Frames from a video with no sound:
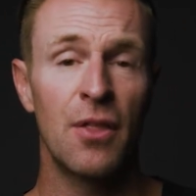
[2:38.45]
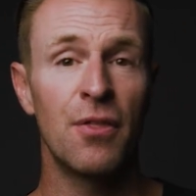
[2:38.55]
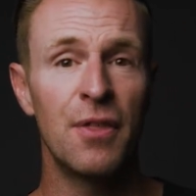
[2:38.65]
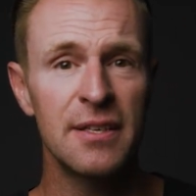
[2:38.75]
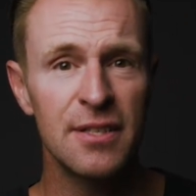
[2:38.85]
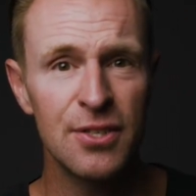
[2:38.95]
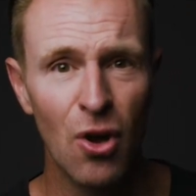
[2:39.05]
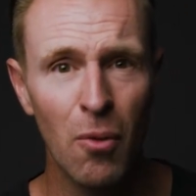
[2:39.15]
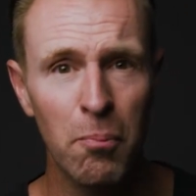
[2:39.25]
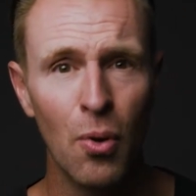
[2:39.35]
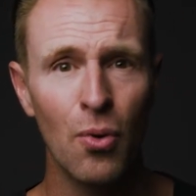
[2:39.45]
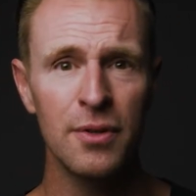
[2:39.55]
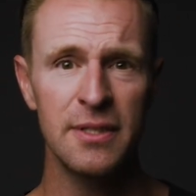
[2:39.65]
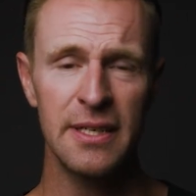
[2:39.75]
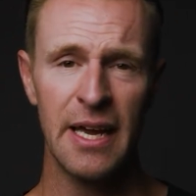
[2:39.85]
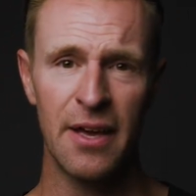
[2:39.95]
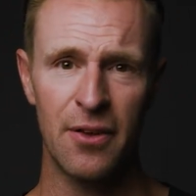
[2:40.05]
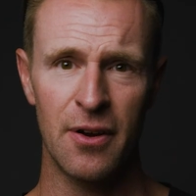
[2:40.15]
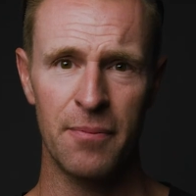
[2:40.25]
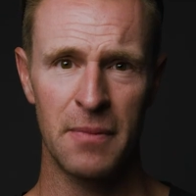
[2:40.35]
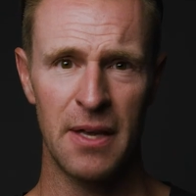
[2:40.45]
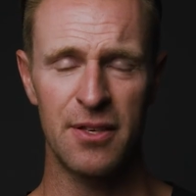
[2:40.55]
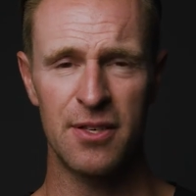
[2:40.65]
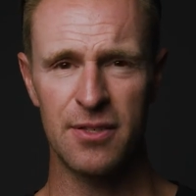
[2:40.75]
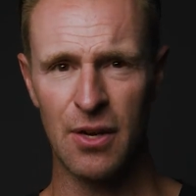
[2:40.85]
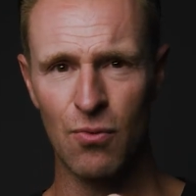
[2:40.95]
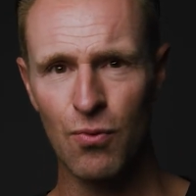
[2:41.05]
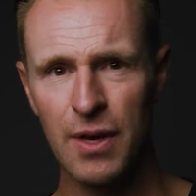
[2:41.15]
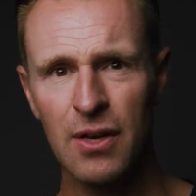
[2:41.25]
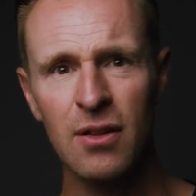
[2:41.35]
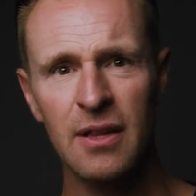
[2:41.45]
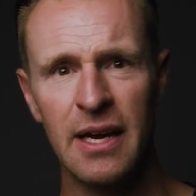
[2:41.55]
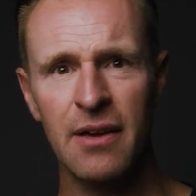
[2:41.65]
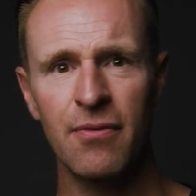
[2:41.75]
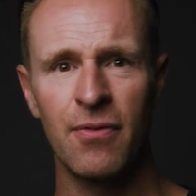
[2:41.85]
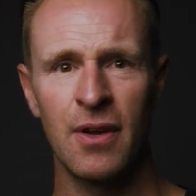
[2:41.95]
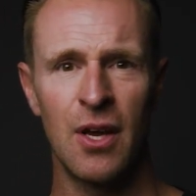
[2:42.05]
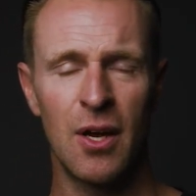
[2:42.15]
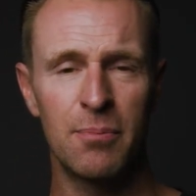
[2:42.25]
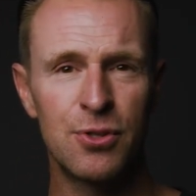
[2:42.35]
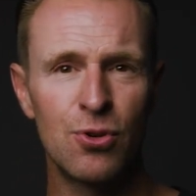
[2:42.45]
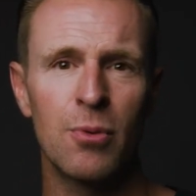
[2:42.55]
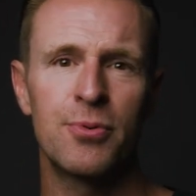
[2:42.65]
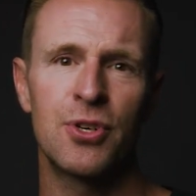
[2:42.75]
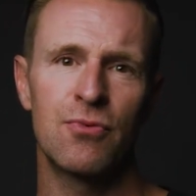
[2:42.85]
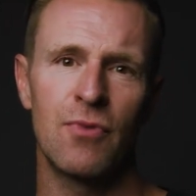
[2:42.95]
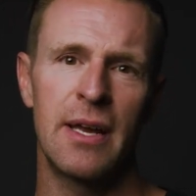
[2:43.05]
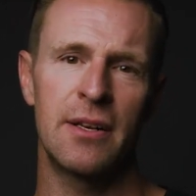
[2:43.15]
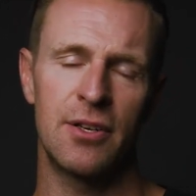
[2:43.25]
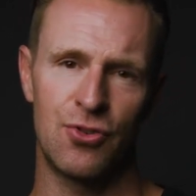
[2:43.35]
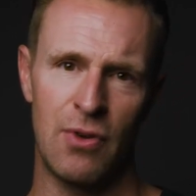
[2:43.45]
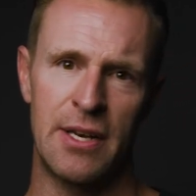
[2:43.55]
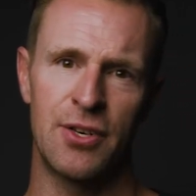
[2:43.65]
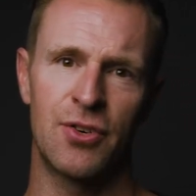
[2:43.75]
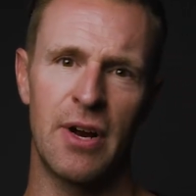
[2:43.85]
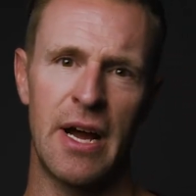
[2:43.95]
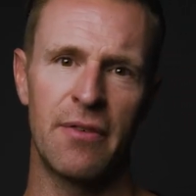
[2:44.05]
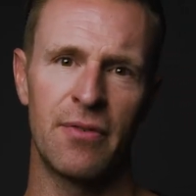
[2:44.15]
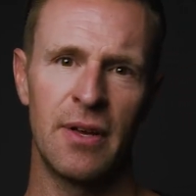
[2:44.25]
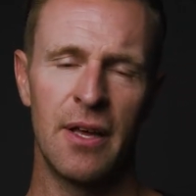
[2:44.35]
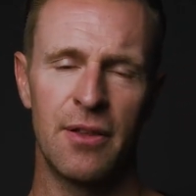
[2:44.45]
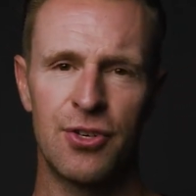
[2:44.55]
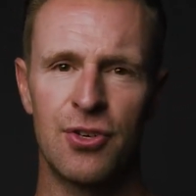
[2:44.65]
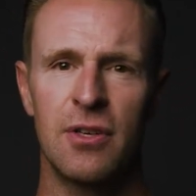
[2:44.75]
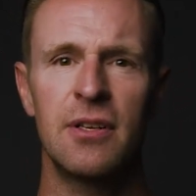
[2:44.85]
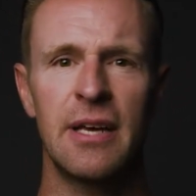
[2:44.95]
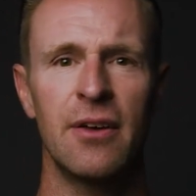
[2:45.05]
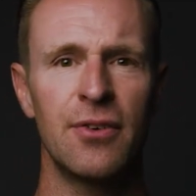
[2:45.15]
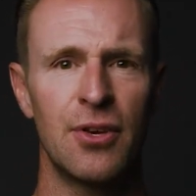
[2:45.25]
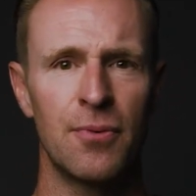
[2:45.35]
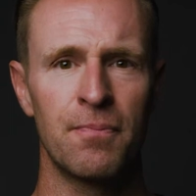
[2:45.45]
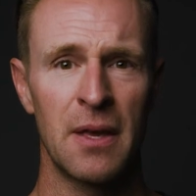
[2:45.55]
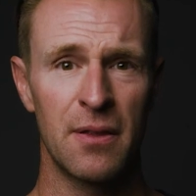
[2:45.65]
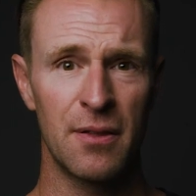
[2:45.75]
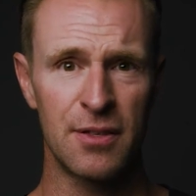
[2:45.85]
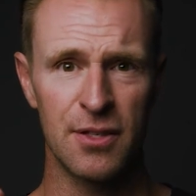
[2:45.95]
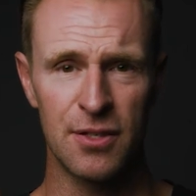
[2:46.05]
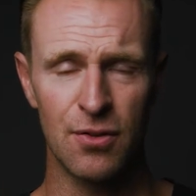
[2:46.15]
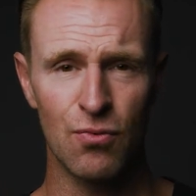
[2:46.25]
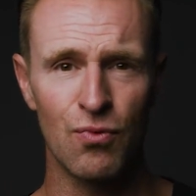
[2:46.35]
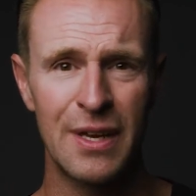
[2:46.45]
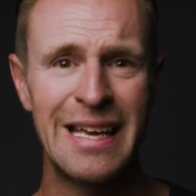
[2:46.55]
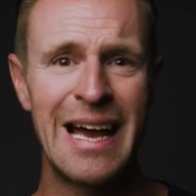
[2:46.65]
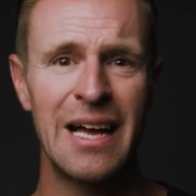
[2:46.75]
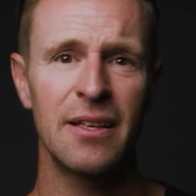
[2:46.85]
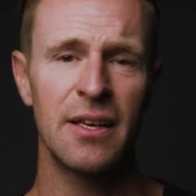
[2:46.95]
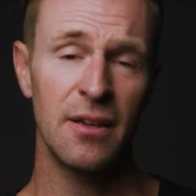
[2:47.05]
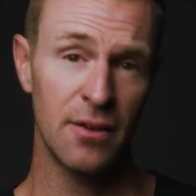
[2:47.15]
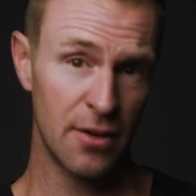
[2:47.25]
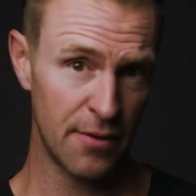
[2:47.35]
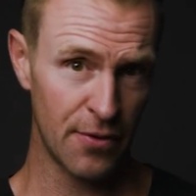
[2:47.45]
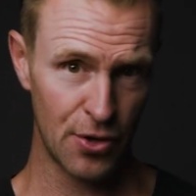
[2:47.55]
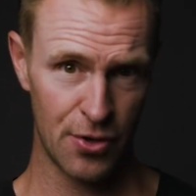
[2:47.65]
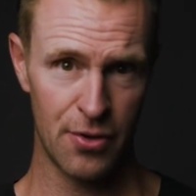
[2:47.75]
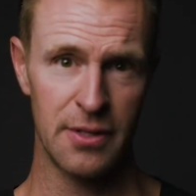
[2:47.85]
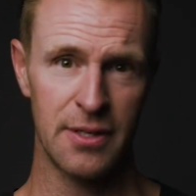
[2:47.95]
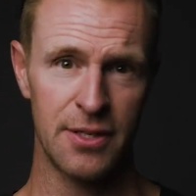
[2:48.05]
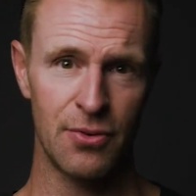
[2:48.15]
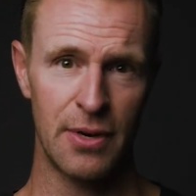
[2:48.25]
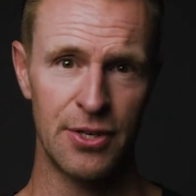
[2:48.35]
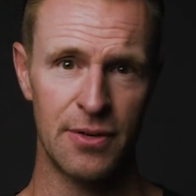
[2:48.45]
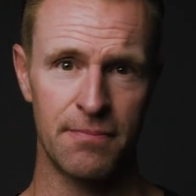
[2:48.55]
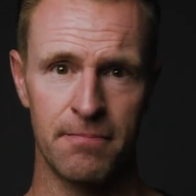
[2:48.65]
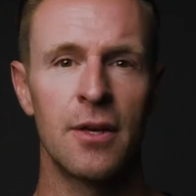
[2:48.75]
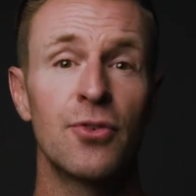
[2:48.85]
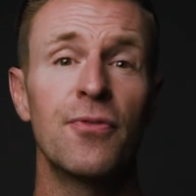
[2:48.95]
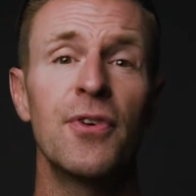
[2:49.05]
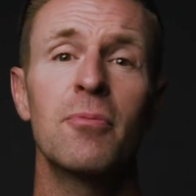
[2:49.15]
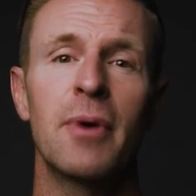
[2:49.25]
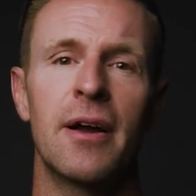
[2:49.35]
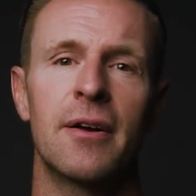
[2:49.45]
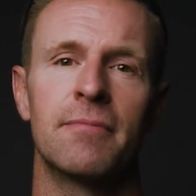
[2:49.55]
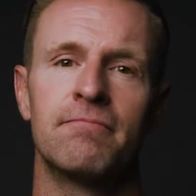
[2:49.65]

this is all pulled together, and this is a real life absorption rate trend graph that should tell you that this is the reality of our current situation. So if you're a buyer,